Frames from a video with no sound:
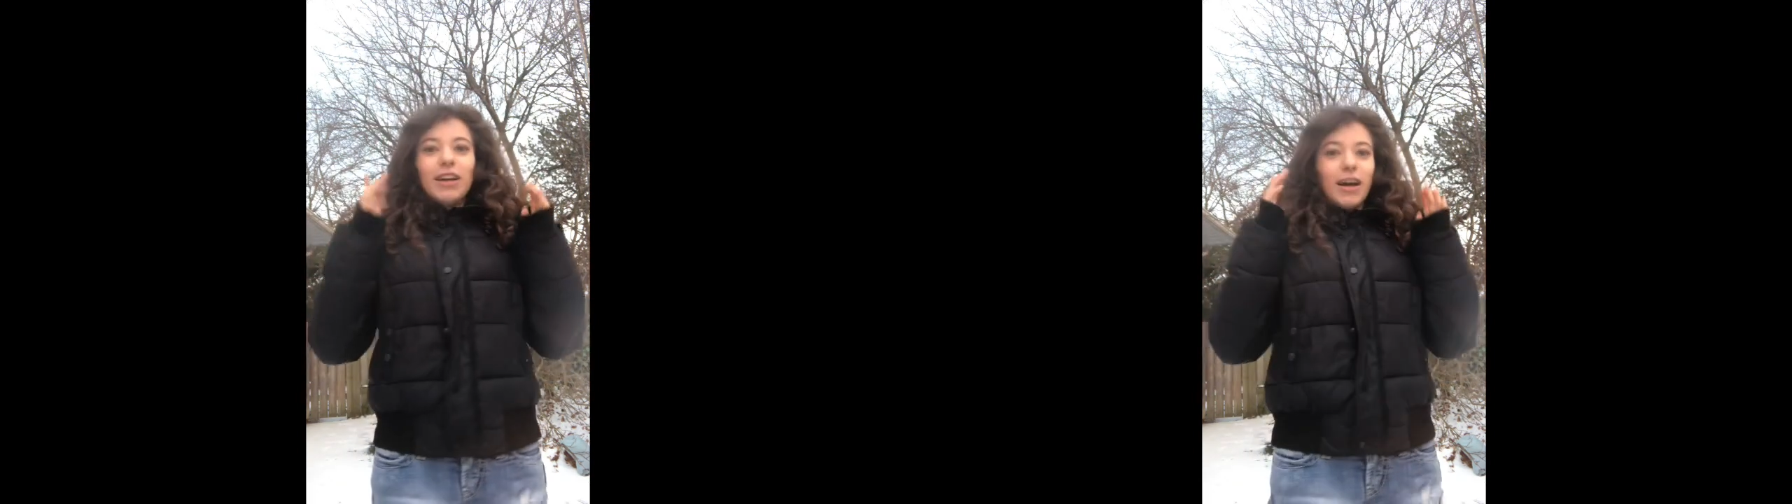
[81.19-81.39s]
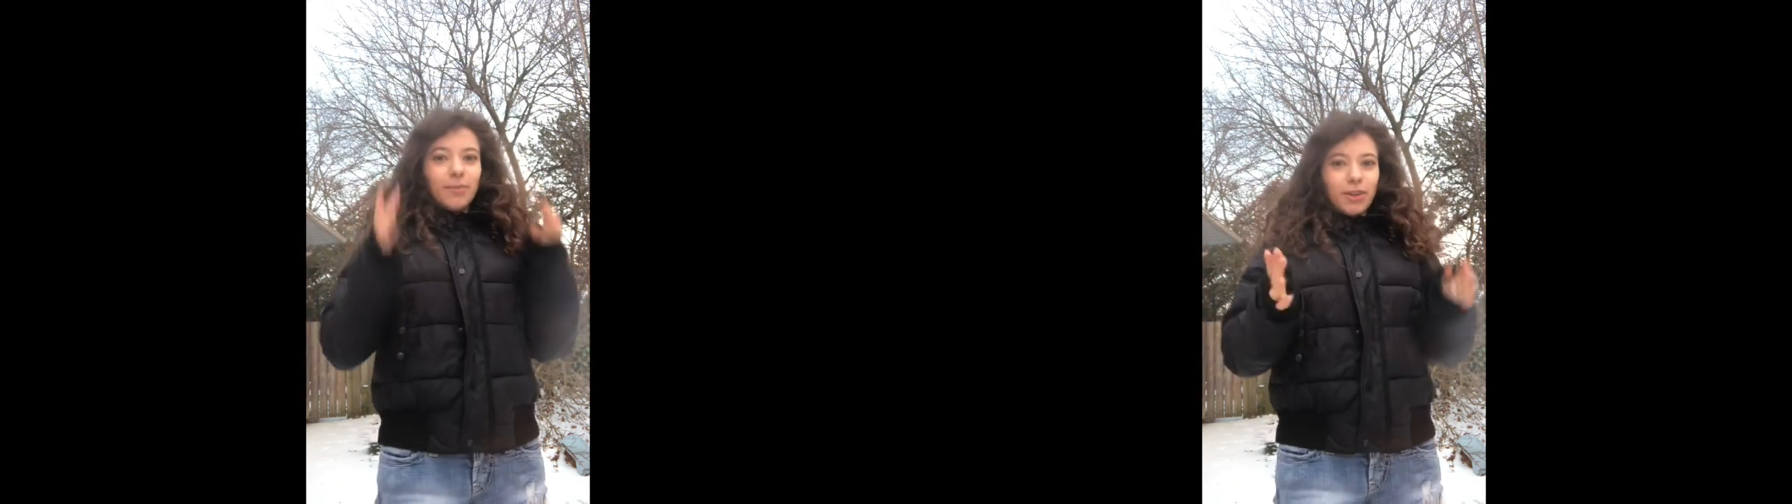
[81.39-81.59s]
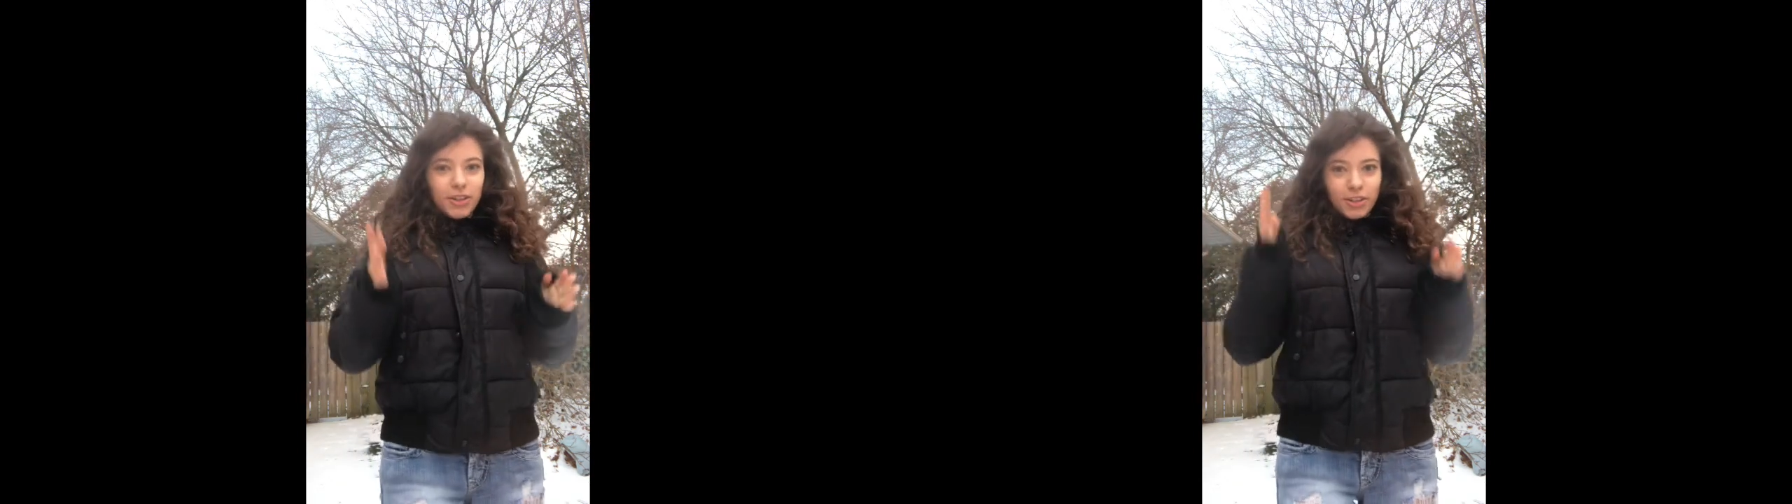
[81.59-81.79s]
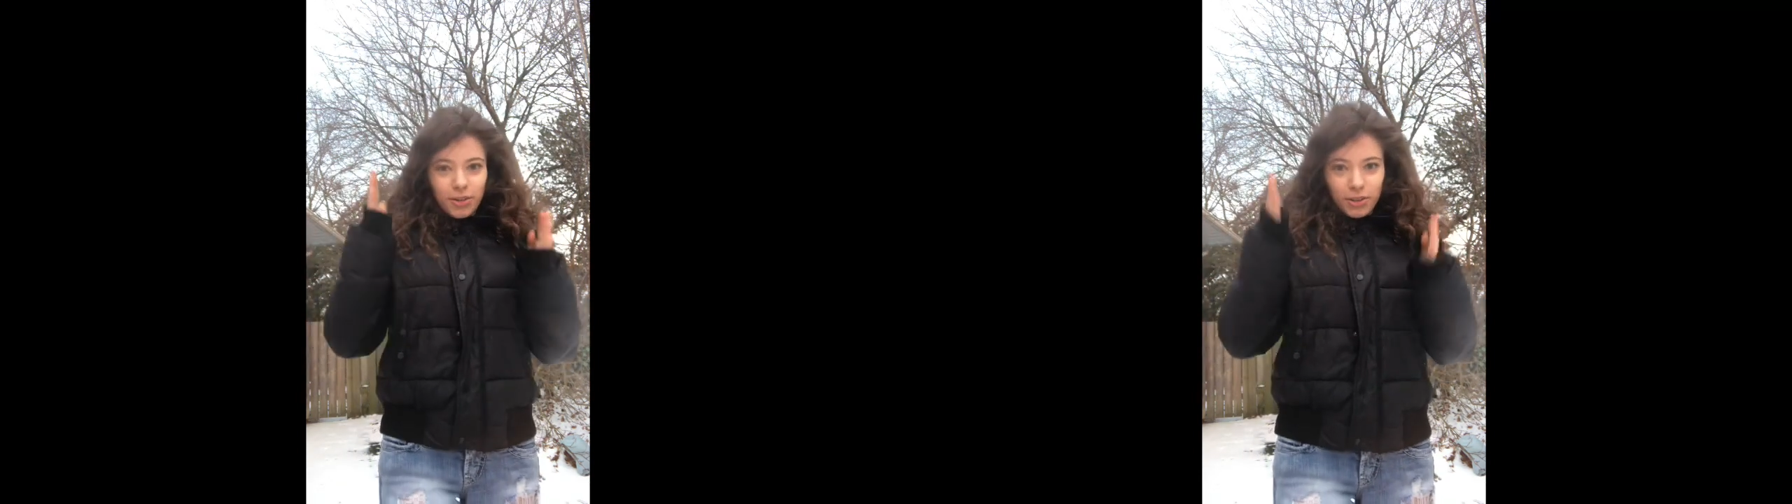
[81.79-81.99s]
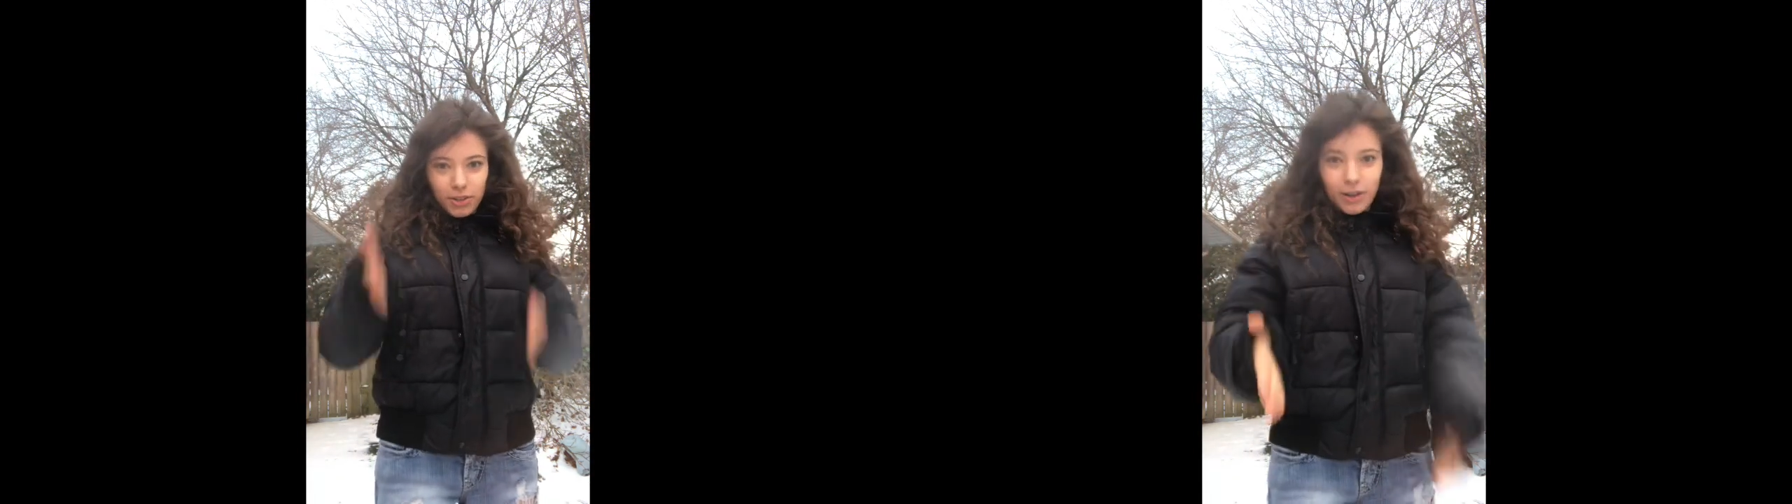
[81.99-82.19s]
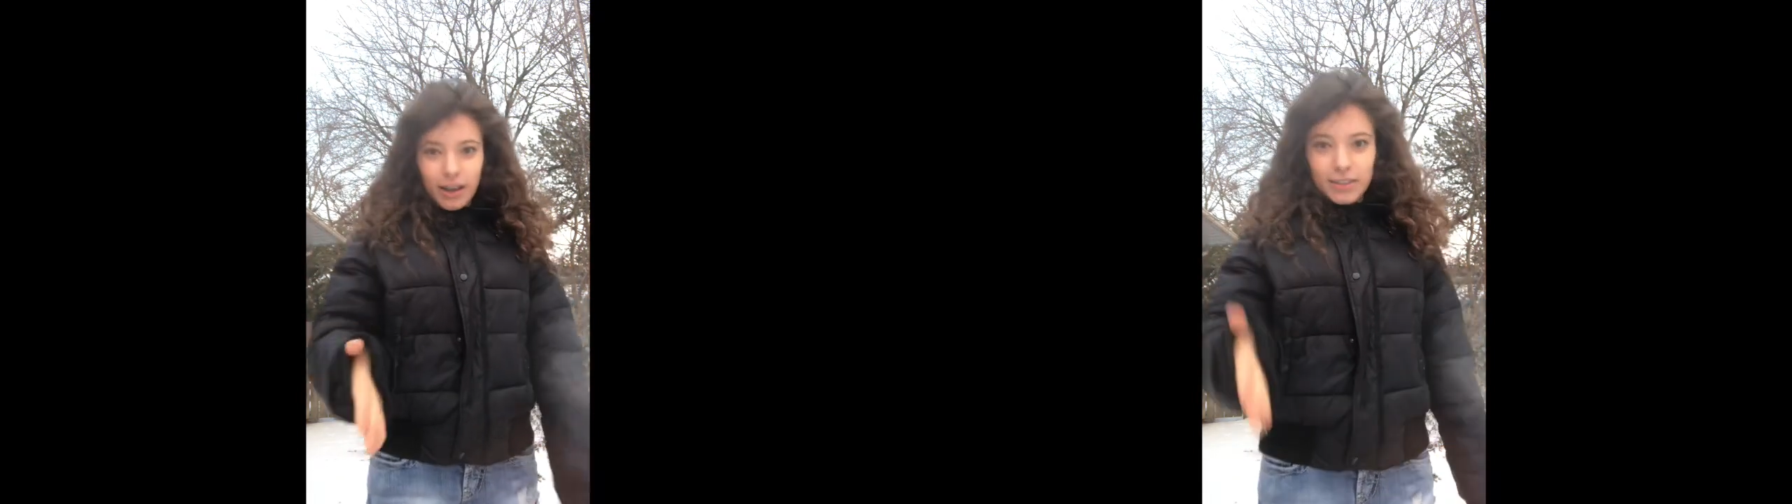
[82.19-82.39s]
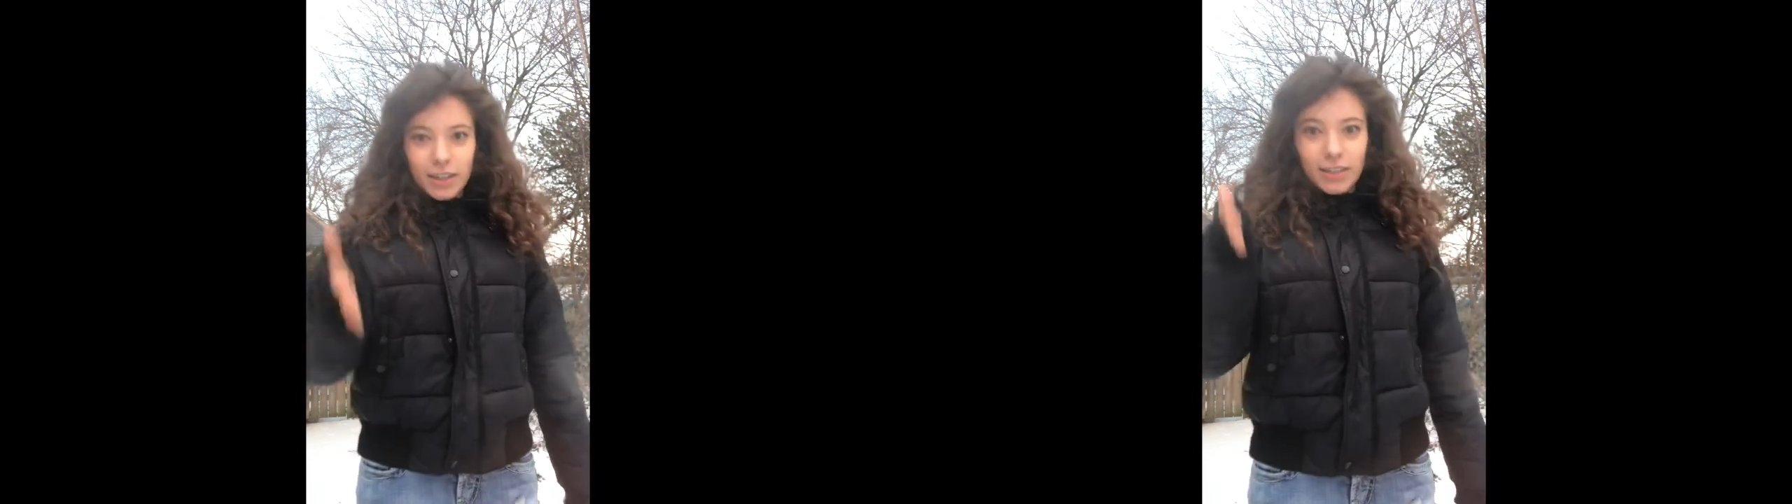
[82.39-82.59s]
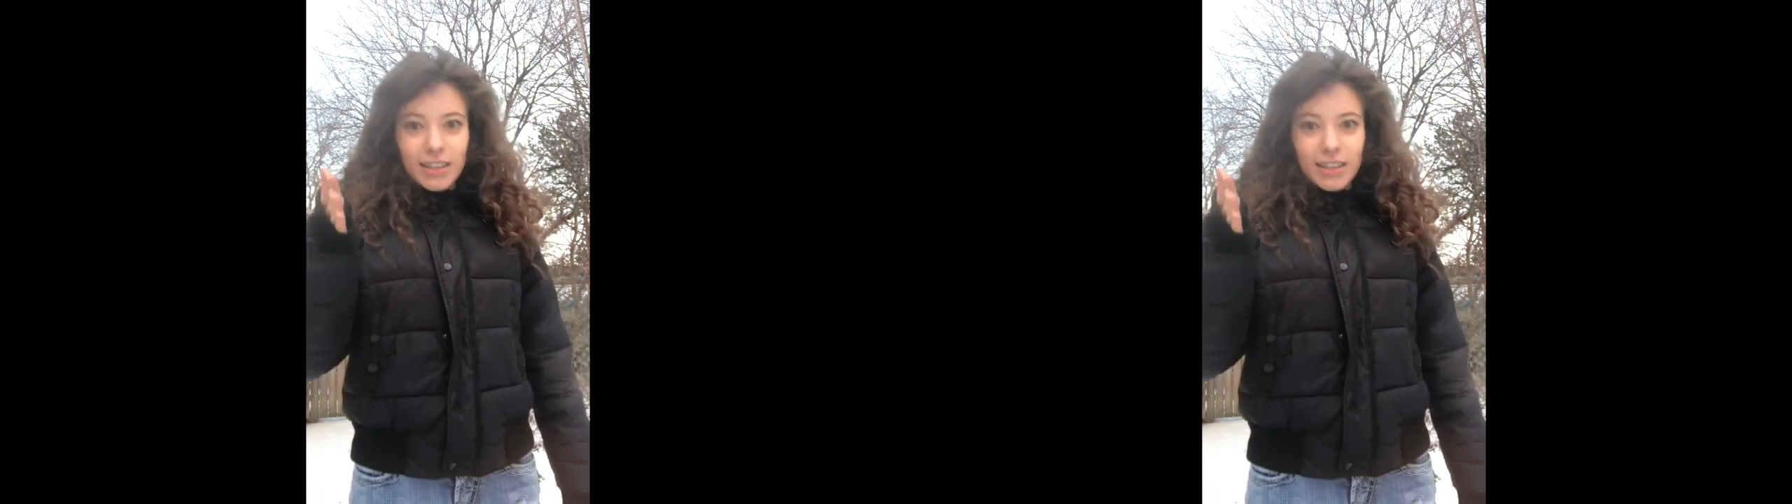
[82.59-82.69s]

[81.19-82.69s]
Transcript: I'm gonna show you guys how to